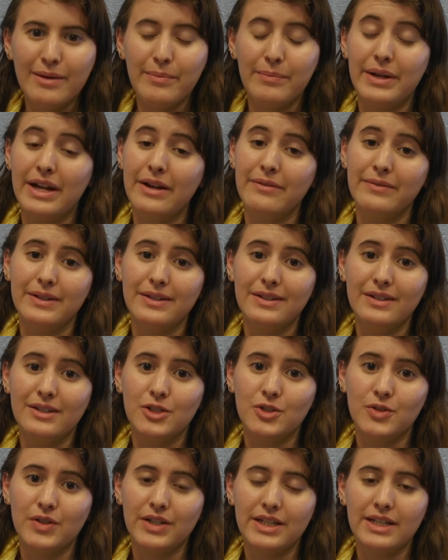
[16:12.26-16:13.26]
But I really
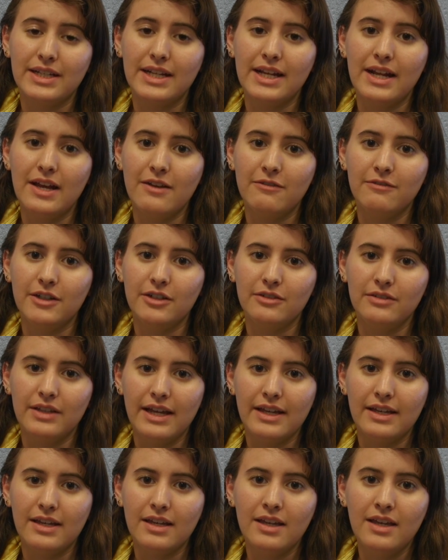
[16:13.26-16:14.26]
enjoyed it, and I felt
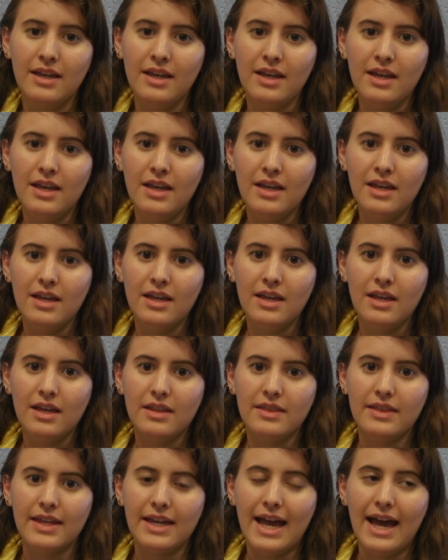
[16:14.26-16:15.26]
like
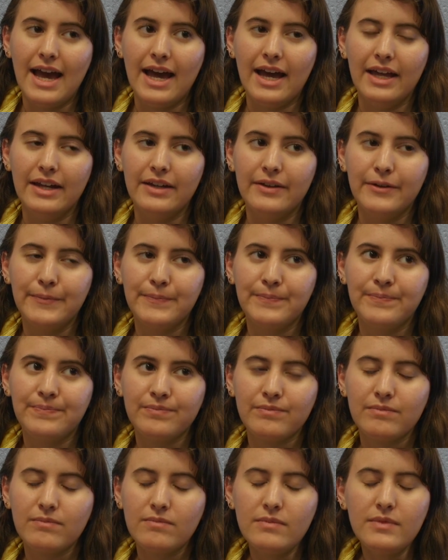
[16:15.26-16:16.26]
they had
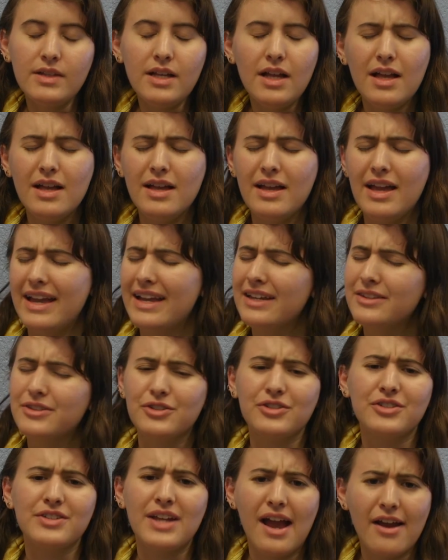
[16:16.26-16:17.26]

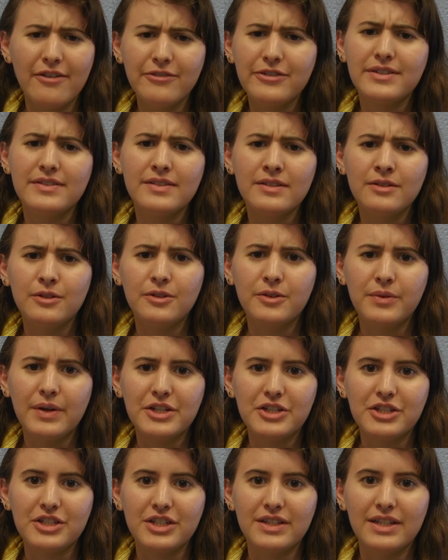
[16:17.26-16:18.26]
answers to every single
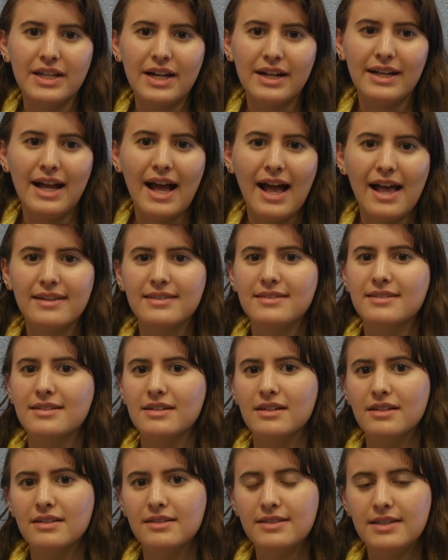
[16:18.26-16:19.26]
question that I asked,
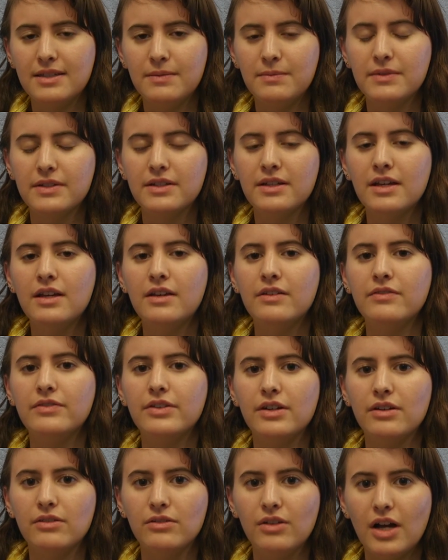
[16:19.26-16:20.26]
and it seemed
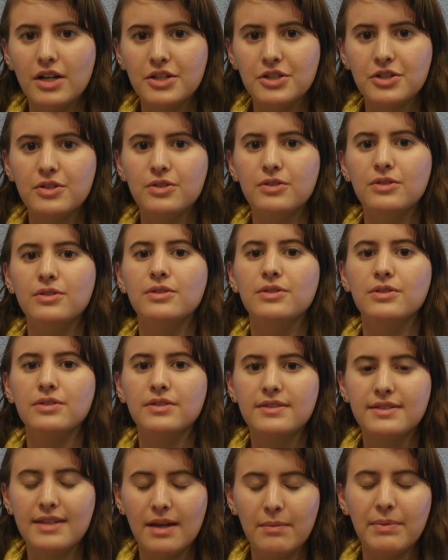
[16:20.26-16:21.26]
very logical,
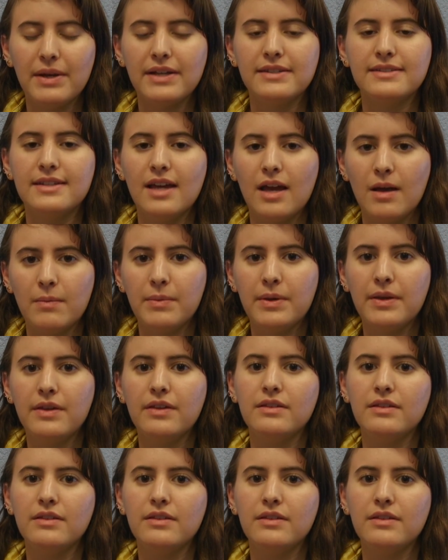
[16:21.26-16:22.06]
step by step.